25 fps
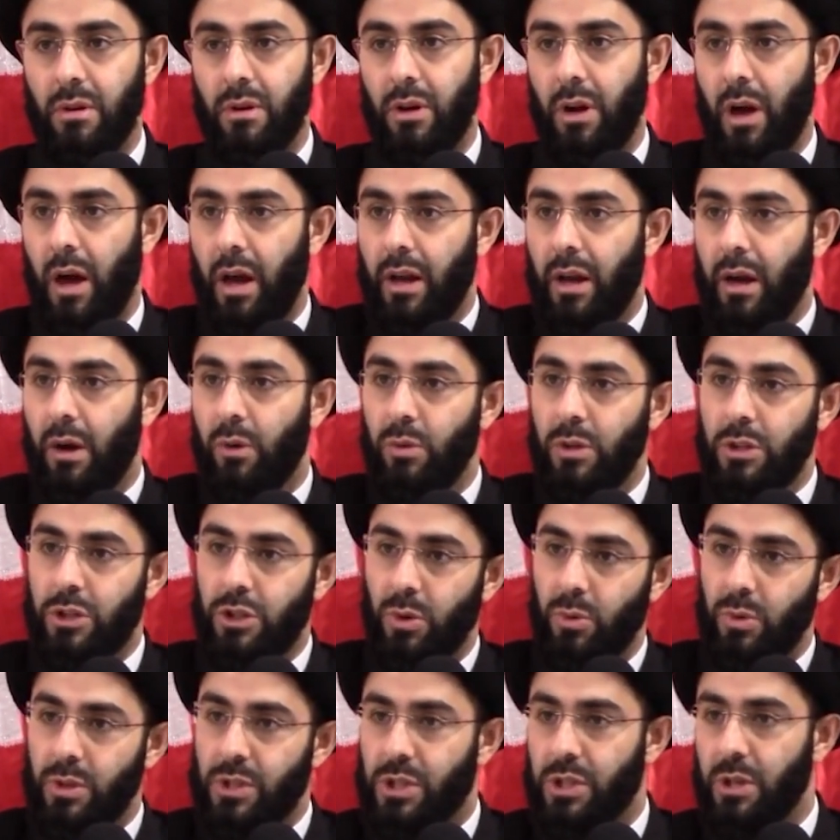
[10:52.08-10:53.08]
You know, and I
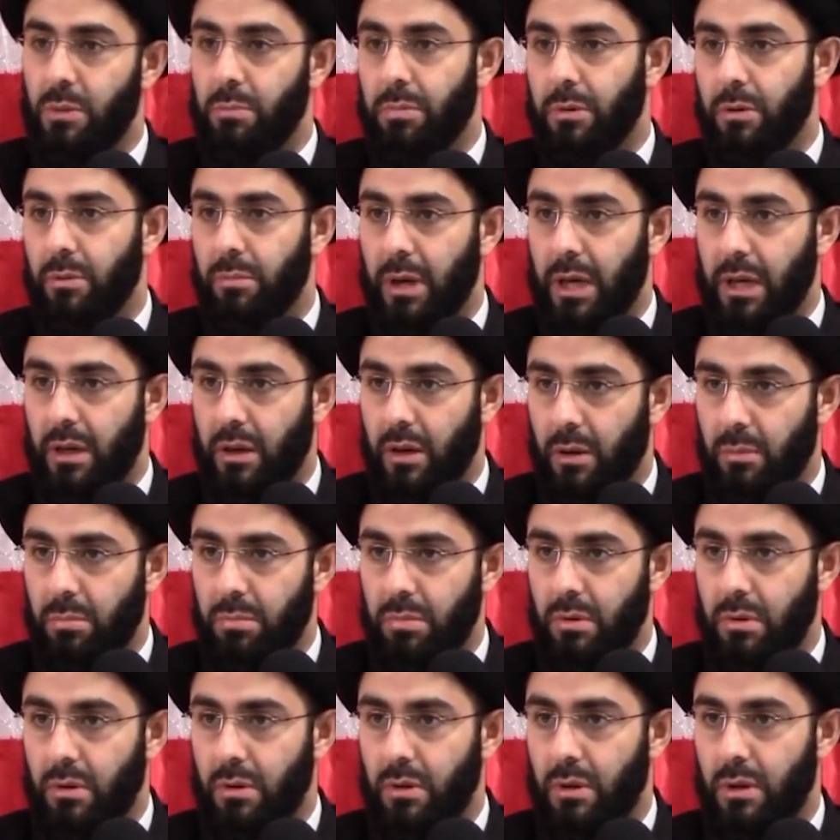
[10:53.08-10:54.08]
wish it was simple
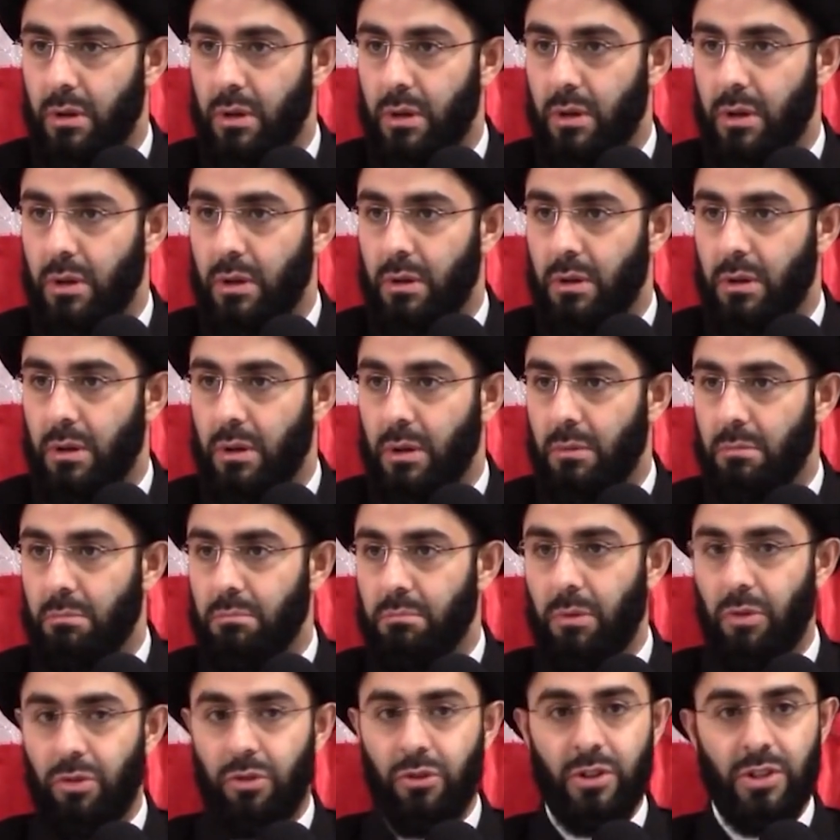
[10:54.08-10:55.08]
makeup
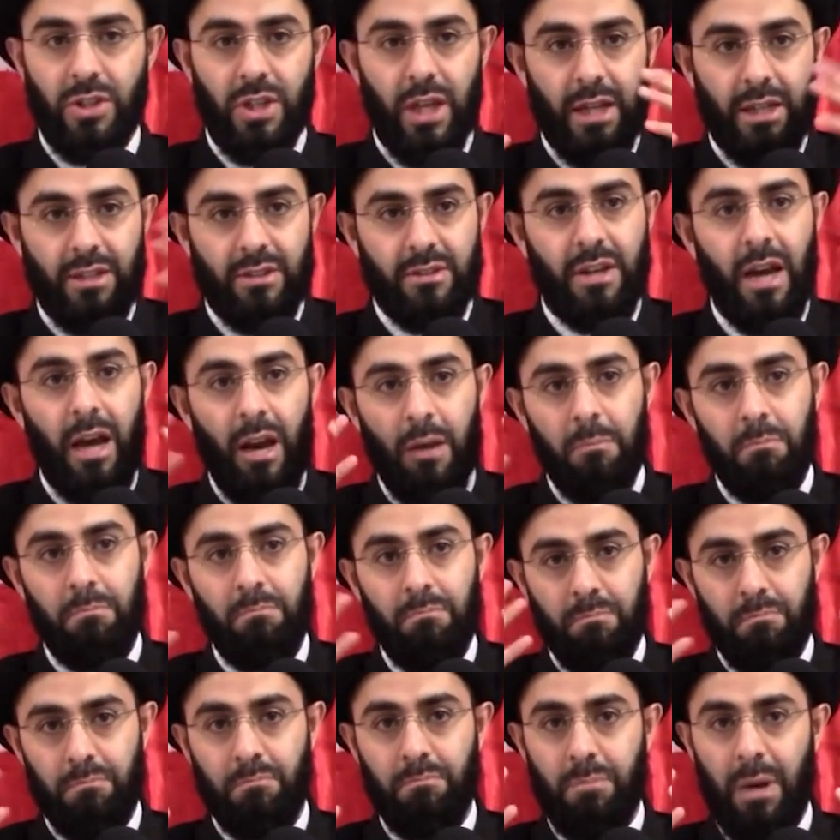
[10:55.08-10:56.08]
but there's like
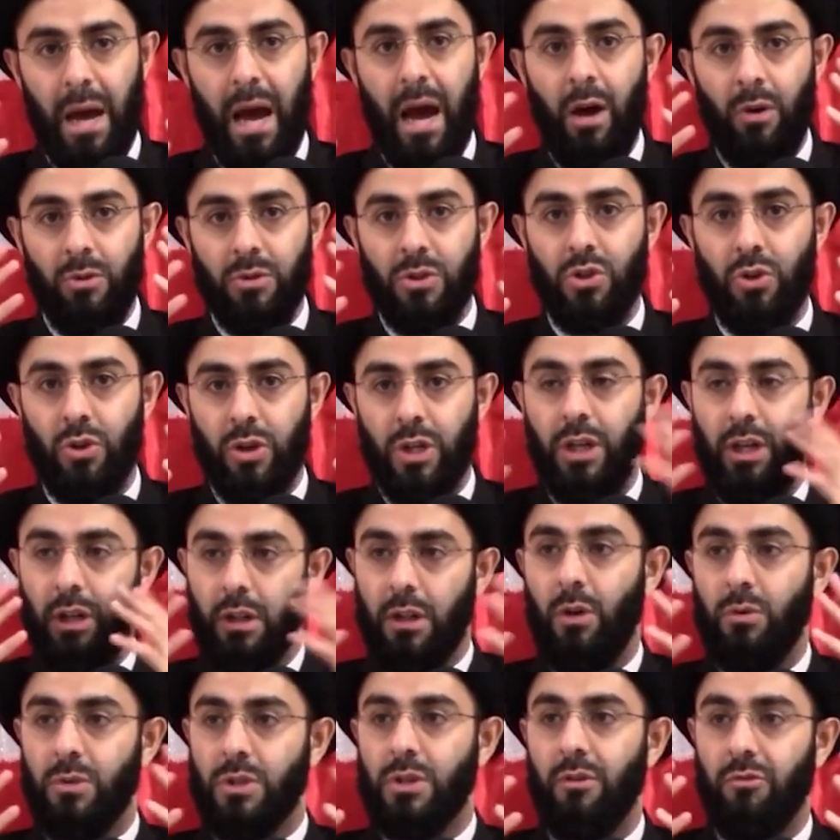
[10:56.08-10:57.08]
10 pounds or
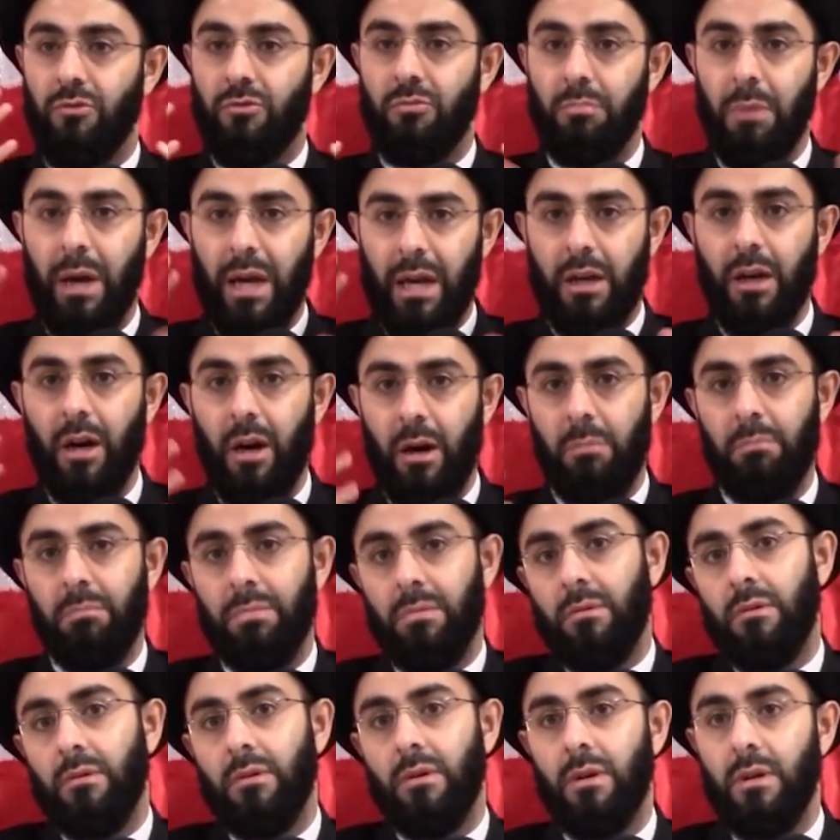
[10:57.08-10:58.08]
kilos of
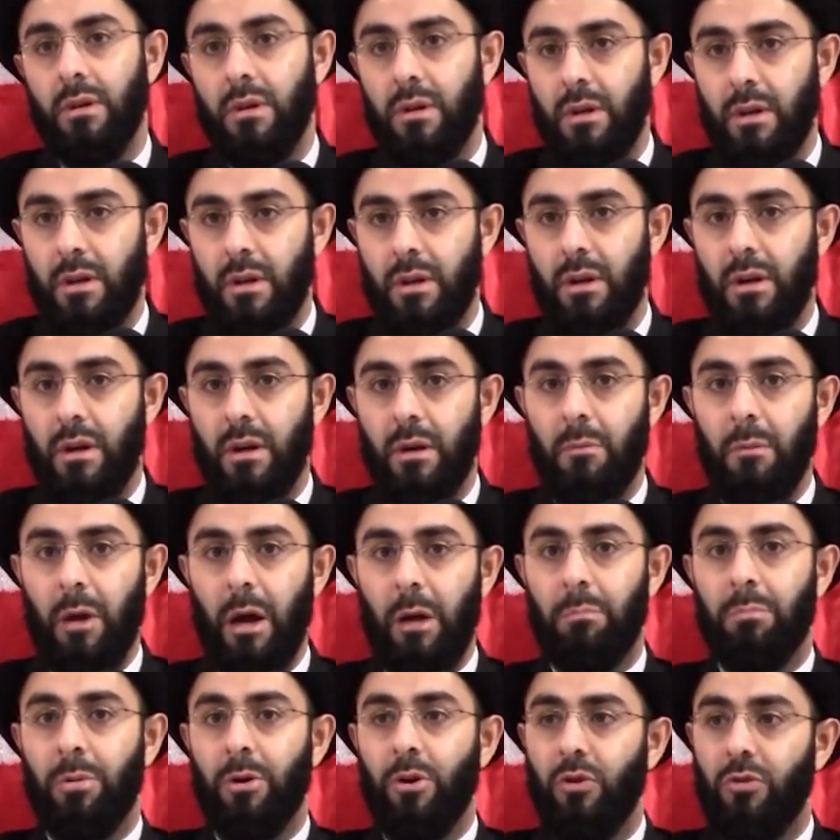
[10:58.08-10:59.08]
makeup
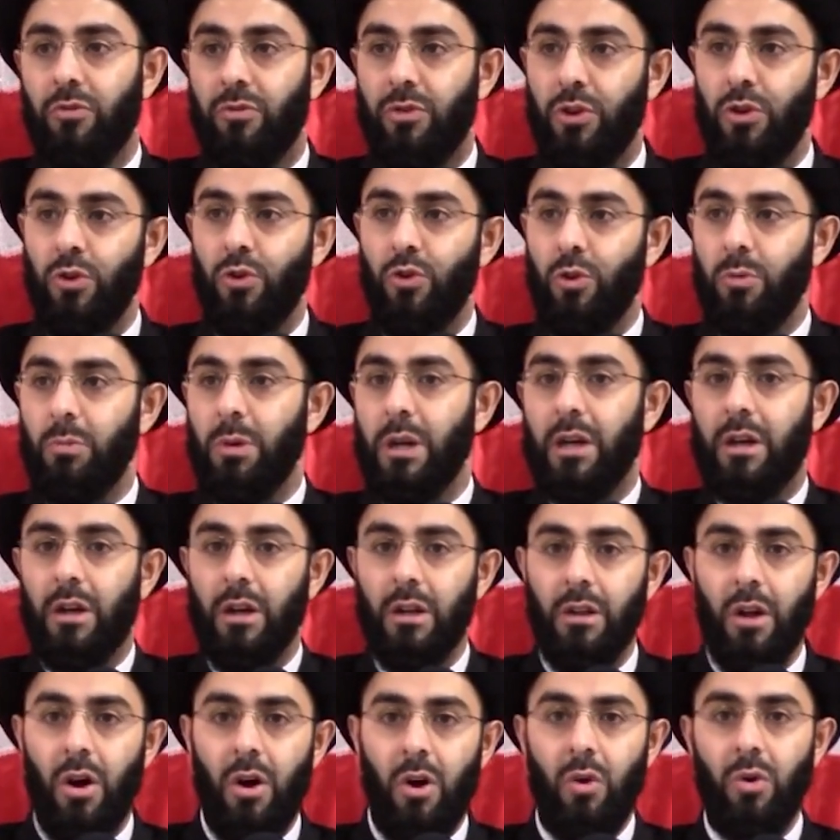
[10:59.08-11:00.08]
and perfume and
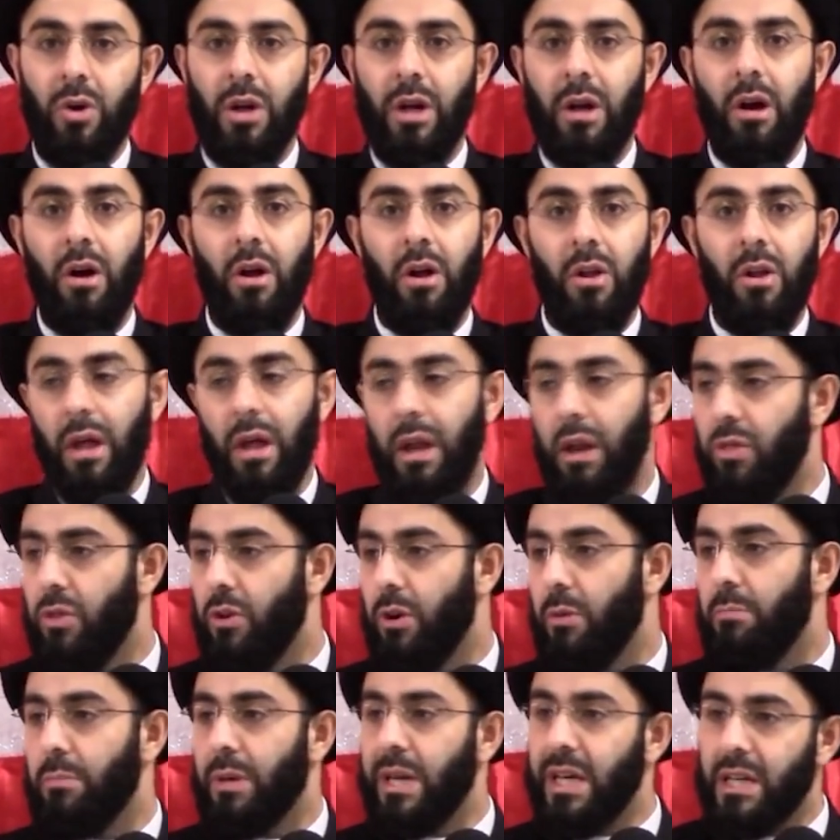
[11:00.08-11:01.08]
cologne and that, and
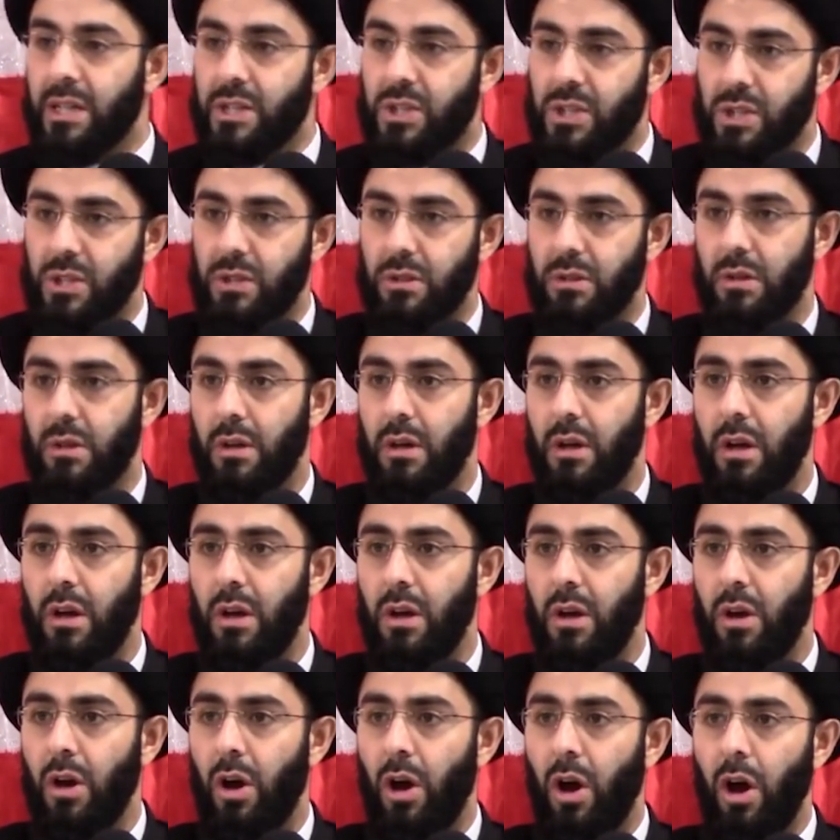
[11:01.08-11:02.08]
they're mixed,
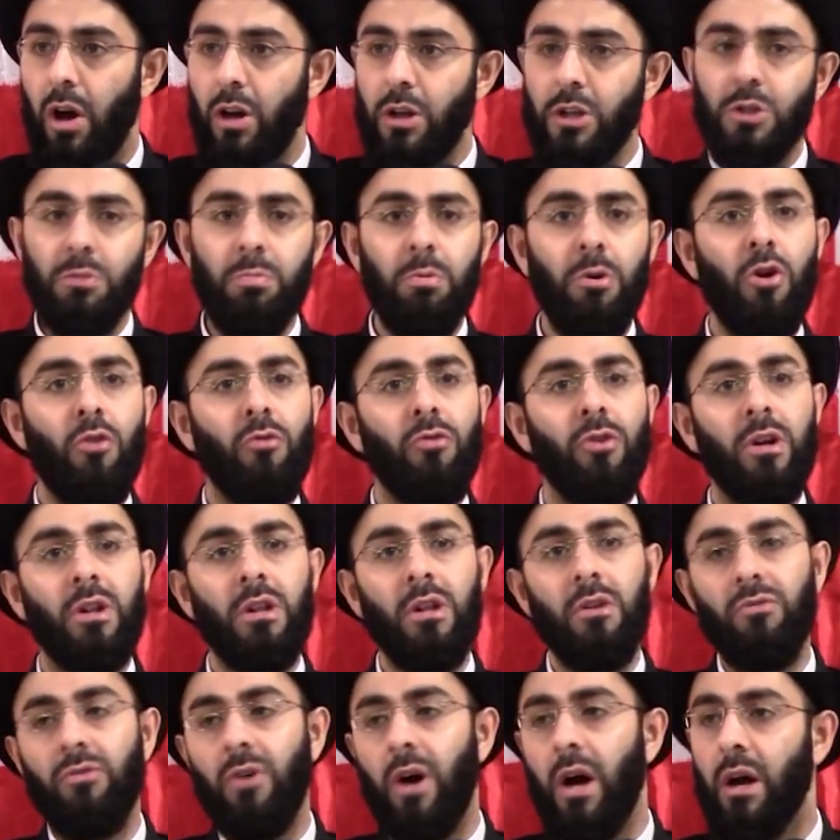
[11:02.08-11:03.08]
and it's
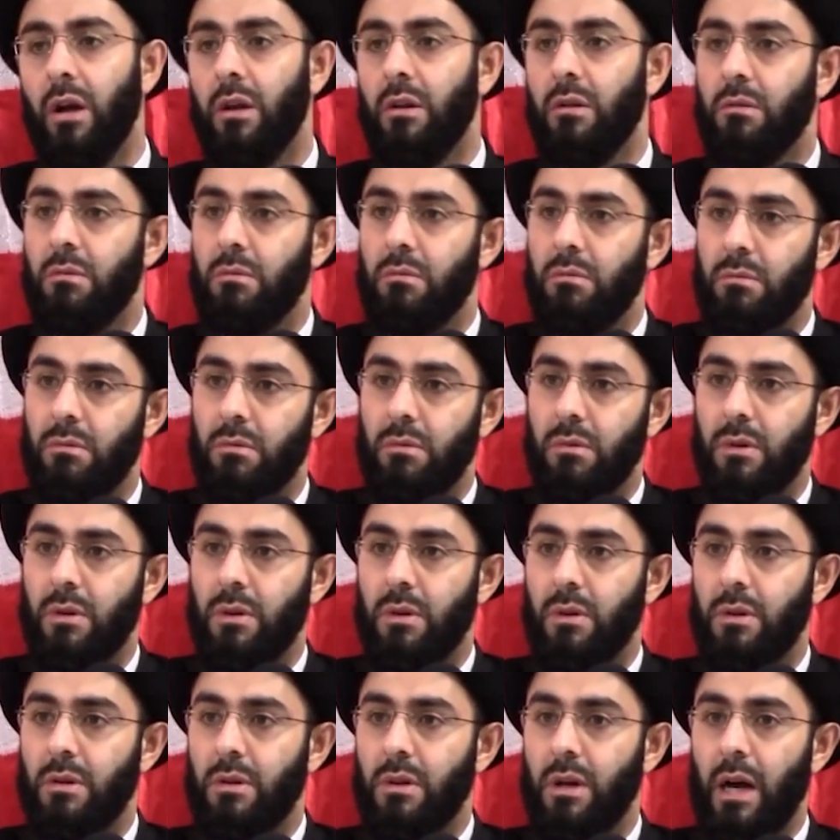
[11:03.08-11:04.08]
perfectly fine.
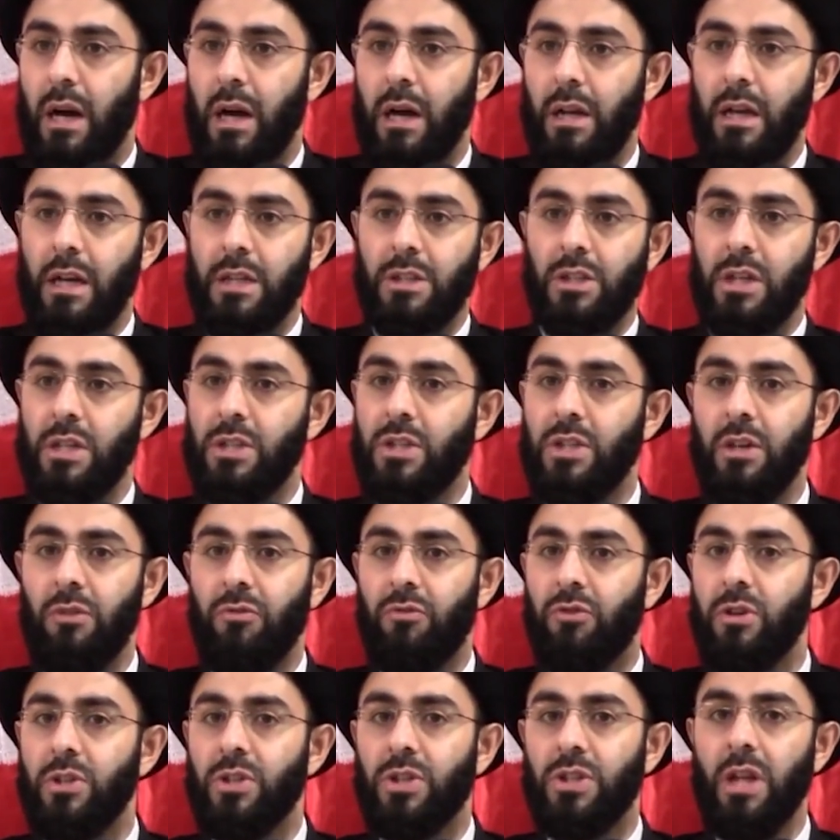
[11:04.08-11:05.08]
And that's as
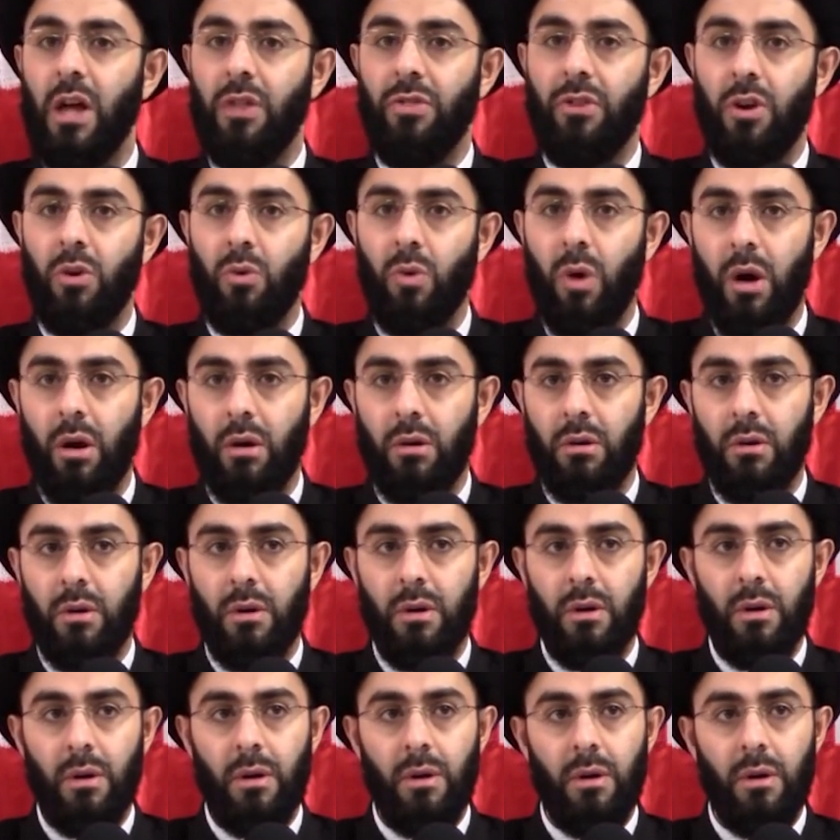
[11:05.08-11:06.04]
if there's nothing wrong.